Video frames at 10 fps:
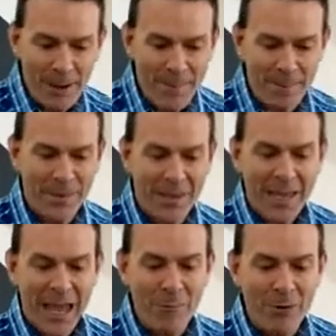him.
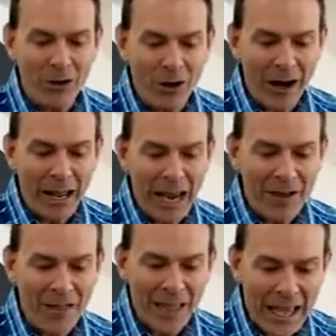And we've got to
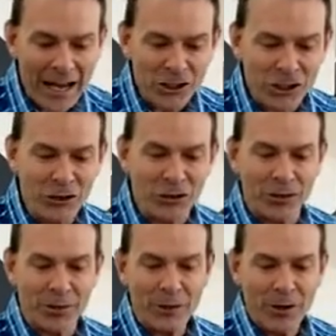have that attitude.
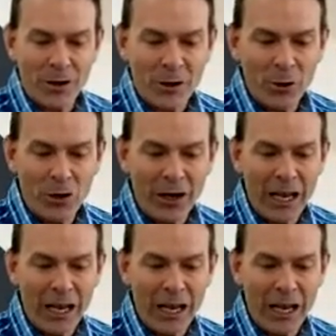We've got to